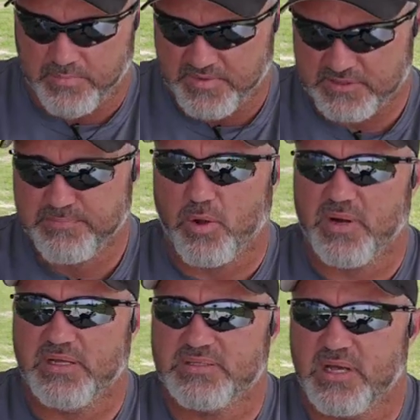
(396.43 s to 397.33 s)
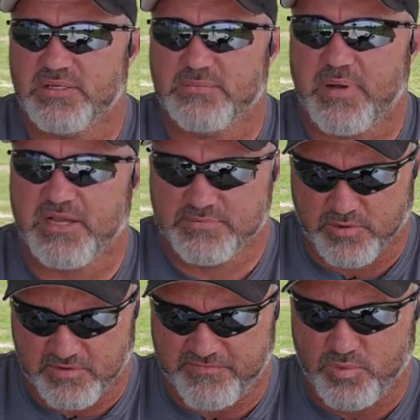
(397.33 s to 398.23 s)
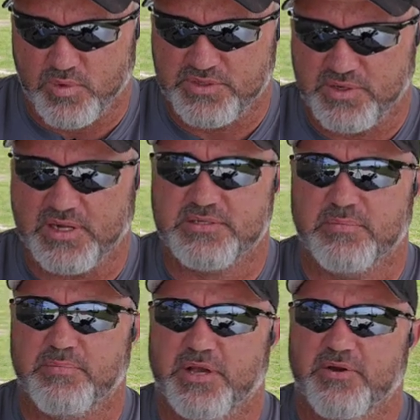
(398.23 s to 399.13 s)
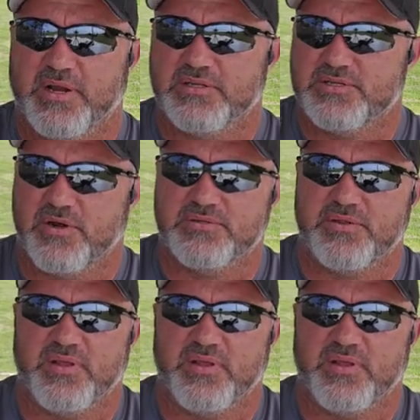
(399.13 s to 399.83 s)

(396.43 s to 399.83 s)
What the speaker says: This bolt is customizable if you want to get some bigger inserts.